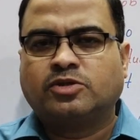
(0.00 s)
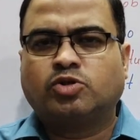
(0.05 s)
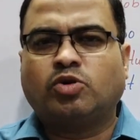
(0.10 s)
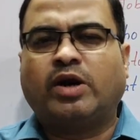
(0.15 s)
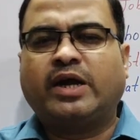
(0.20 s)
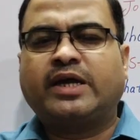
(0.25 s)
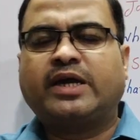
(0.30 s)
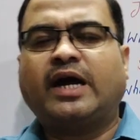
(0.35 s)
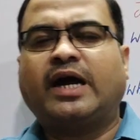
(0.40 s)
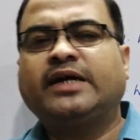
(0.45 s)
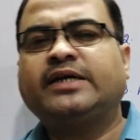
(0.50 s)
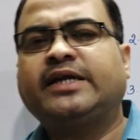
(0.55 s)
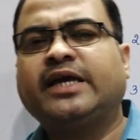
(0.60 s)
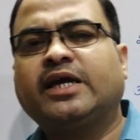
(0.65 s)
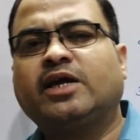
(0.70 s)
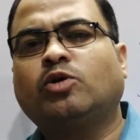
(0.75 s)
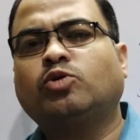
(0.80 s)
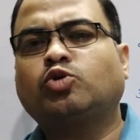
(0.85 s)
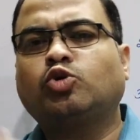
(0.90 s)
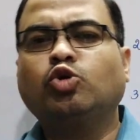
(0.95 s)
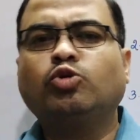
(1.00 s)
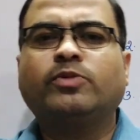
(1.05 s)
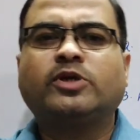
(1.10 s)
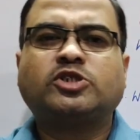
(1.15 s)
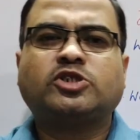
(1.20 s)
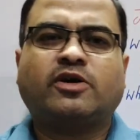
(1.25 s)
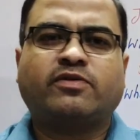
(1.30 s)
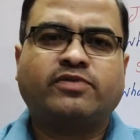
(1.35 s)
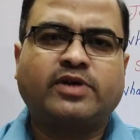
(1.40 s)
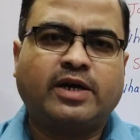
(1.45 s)
So I can't take out too
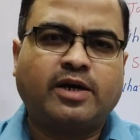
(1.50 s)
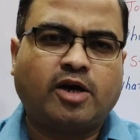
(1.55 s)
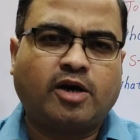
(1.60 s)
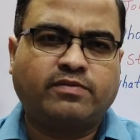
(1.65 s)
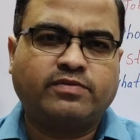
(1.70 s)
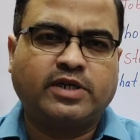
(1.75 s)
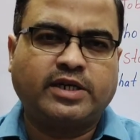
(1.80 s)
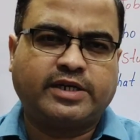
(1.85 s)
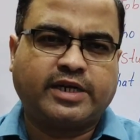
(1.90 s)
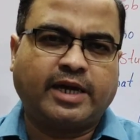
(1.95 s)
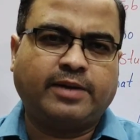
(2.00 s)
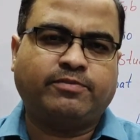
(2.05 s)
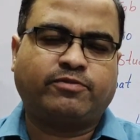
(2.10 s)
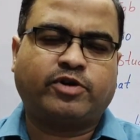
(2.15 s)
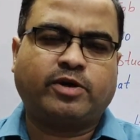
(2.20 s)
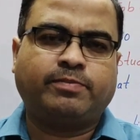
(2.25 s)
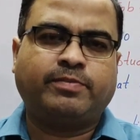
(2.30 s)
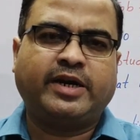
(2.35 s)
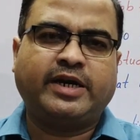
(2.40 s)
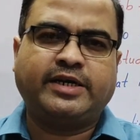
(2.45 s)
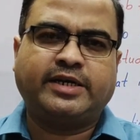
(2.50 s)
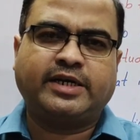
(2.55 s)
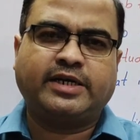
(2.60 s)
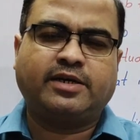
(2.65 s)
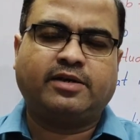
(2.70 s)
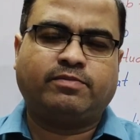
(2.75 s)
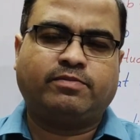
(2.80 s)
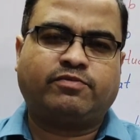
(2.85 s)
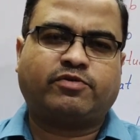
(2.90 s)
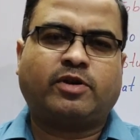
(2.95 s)
much of the time from
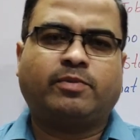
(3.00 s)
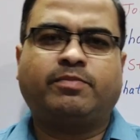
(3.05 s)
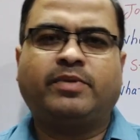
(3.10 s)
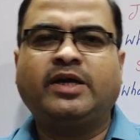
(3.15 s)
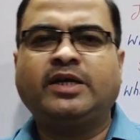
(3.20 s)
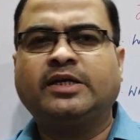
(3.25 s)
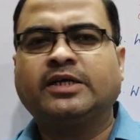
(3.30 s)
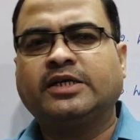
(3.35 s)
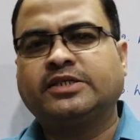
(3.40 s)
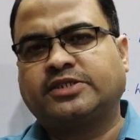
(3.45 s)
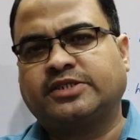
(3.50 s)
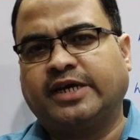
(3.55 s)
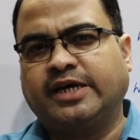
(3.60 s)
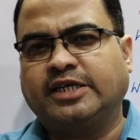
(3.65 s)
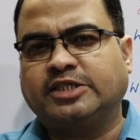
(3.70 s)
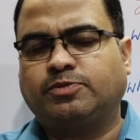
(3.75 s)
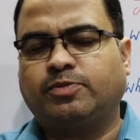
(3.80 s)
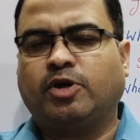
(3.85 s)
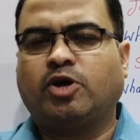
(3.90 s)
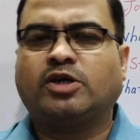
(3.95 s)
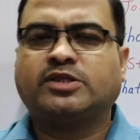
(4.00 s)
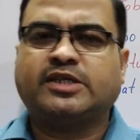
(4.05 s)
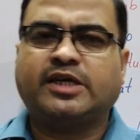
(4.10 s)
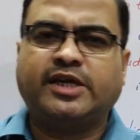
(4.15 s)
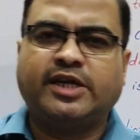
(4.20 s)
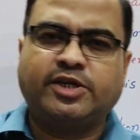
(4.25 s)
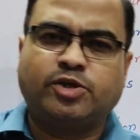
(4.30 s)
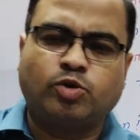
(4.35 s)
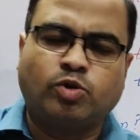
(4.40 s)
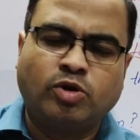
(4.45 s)
my studies because
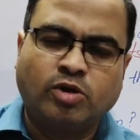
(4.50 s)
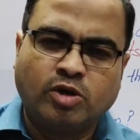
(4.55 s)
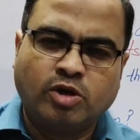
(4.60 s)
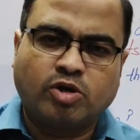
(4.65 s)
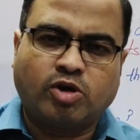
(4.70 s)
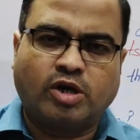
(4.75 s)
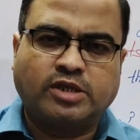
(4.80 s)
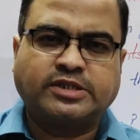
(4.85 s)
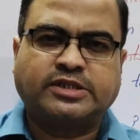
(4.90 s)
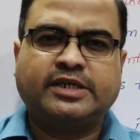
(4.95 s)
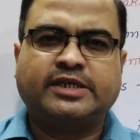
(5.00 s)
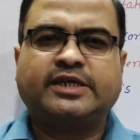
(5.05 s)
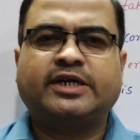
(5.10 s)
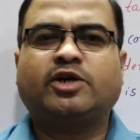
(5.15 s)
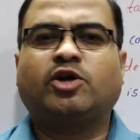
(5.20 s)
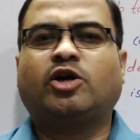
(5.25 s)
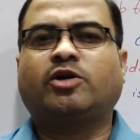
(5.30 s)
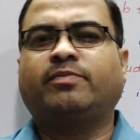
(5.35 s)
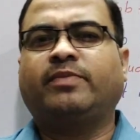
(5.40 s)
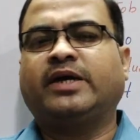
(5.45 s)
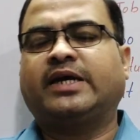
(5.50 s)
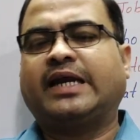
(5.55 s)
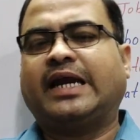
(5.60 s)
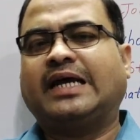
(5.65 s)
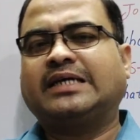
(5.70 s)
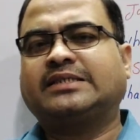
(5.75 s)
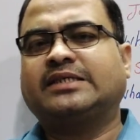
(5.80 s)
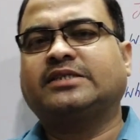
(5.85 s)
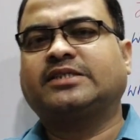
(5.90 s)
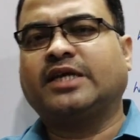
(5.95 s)
I need to concentrate on my
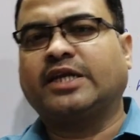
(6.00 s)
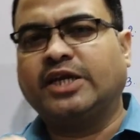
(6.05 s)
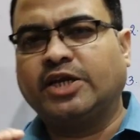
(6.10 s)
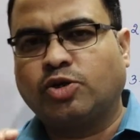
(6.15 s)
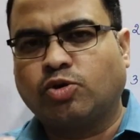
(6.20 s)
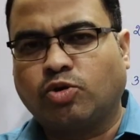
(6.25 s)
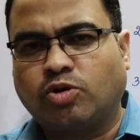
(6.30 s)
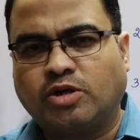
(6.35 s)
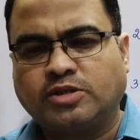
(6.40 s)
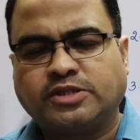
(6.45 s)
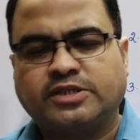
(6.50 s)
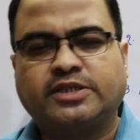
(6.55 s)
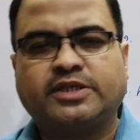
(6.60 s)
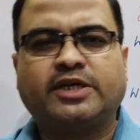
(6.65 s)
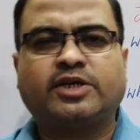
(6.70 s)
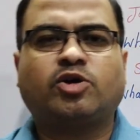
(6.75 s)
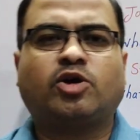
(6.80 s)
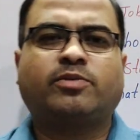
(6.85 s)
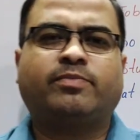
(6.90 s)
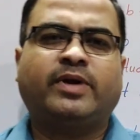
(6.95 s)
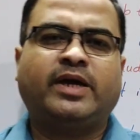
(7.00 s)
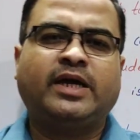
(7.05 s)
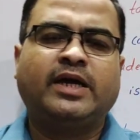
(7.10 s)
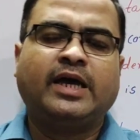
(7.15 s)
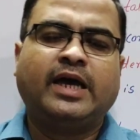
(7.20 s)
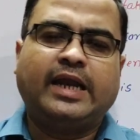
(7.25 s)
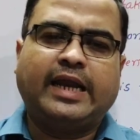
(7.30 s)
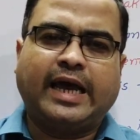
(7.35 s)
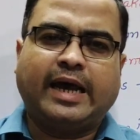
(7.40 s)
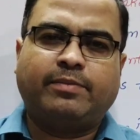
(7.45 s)
classes, I need to concentrate on
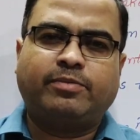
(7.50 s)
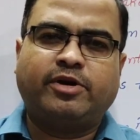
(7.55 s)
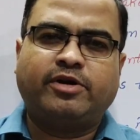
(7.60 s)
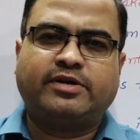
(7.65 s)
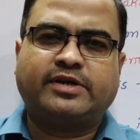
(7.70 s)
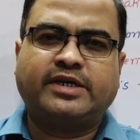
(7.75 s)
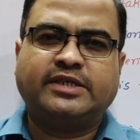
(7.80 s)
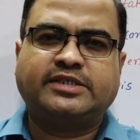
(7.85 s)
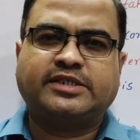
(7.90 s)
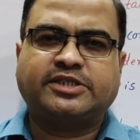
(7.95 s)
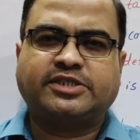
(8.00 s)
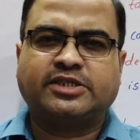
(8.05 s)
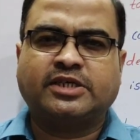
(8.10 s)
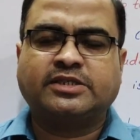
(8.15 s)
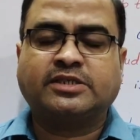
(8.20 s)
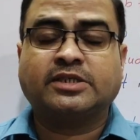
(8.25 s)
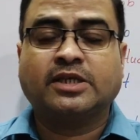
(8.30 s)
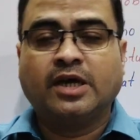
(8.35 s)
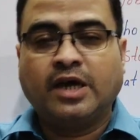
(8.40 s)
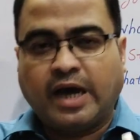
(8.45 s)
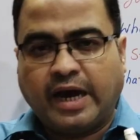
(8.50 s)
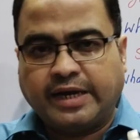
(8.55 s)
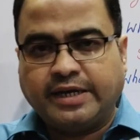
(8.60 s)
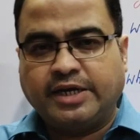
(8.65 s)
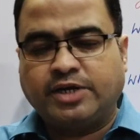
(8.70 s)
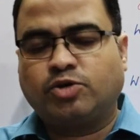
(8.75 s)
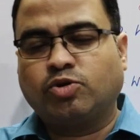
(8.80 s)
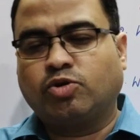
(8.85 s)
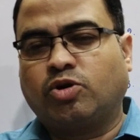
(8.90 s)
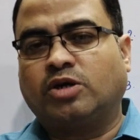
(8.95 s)
my laboratory sessions,
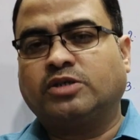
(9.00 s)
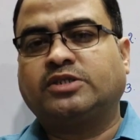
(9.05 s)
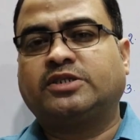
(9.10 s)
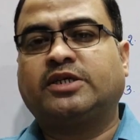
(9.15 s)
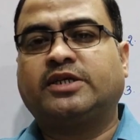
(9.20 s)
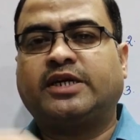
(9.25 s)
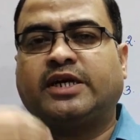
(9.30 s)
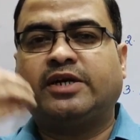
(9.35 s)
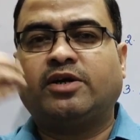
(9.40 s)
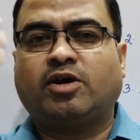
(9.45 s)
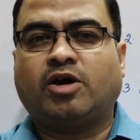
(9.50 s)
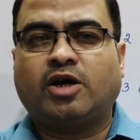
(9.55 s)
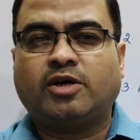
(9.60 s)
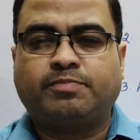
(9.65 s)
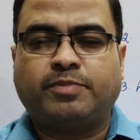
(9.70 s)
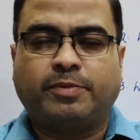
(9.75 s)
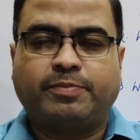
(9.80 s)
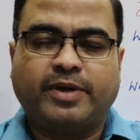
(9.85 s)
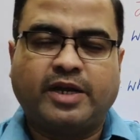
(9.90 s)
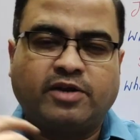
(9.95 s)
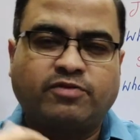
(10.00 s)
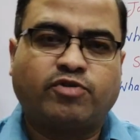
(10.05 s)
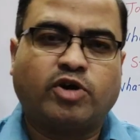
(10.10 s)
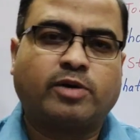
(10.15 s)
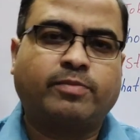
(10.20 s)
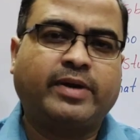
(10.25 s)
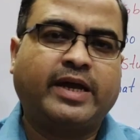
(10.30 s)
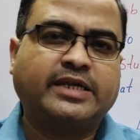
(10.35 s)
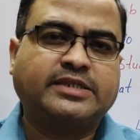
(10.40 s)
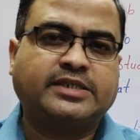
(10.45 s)
I to concentrate on preparing
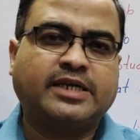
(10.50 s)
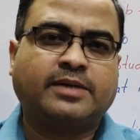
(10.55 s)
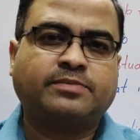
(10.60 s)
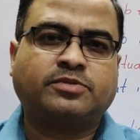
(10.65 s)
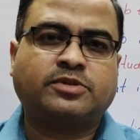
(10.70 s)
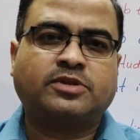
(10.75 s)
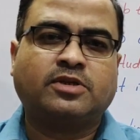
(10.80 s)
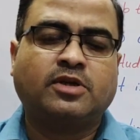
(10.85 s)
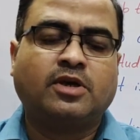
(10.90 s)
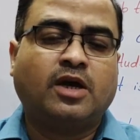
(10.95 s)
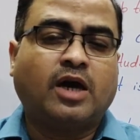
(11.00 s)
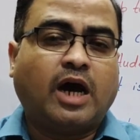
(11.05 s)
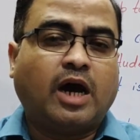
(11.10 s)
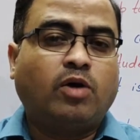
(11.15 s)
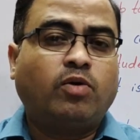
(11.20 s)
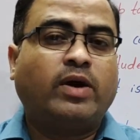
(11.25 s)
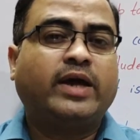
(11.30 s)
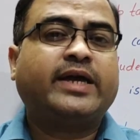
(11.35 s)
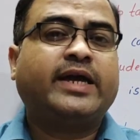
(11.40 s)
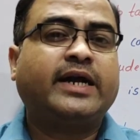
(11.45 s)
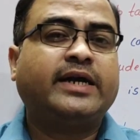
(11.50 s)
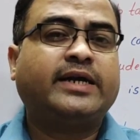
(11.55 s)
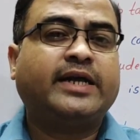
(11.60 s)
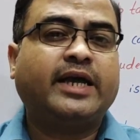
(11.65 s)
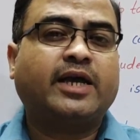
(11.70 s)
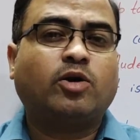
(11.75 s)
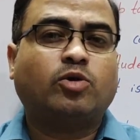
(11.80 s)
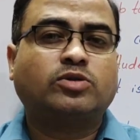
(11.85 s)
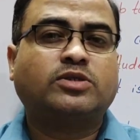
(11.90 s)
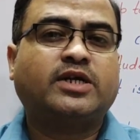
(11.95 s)
for my exams. How I can
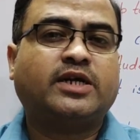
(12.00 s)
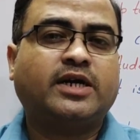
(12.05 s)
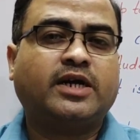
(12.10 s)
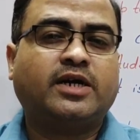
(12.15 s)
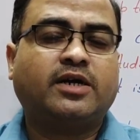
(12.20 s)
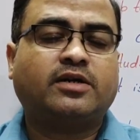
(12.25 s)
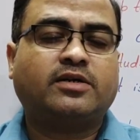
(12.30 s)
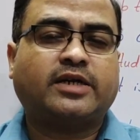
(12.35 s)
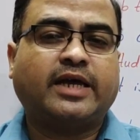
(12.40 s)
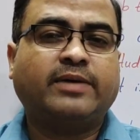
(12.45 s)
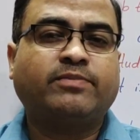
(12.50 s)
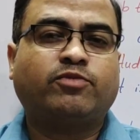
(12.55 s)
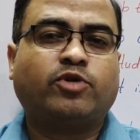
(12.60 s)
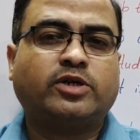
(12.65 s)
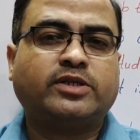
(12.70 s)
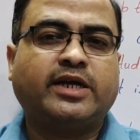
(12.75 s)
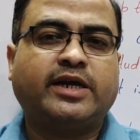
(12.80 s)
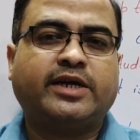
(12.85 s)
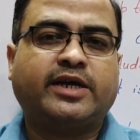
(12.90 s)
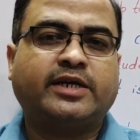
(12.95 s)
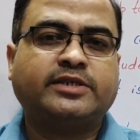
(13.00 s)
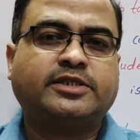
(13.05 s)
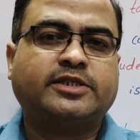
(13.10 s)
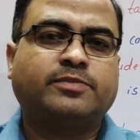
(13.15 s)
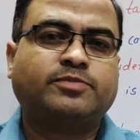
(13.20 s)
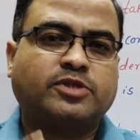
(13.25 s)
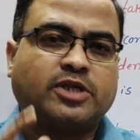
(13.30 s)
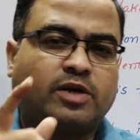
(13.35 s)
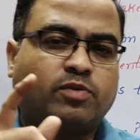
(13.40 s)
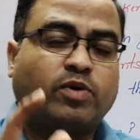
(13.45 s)
take out the time for the
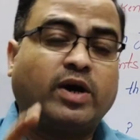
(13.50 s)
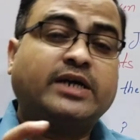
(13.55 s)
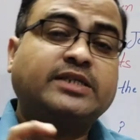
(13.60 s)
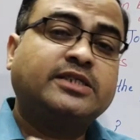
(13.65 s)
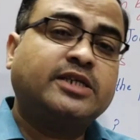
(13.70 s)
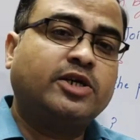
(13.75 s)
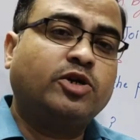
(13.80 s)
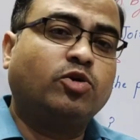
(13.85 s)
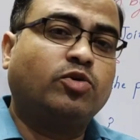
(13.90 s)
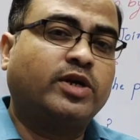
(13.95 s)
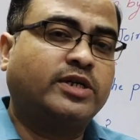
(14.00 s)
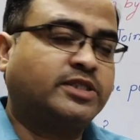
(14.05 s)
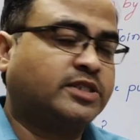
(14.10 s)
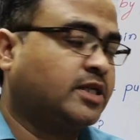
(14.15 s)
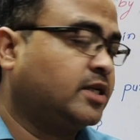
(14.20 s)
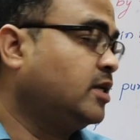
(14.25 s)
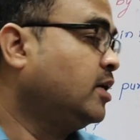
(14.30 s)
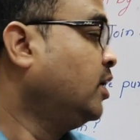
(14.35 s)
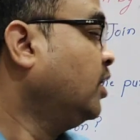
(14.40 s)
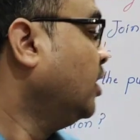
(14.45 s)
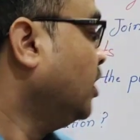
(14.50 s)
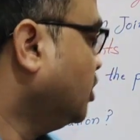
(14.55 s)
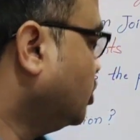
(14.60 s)
internships, or what is the duration?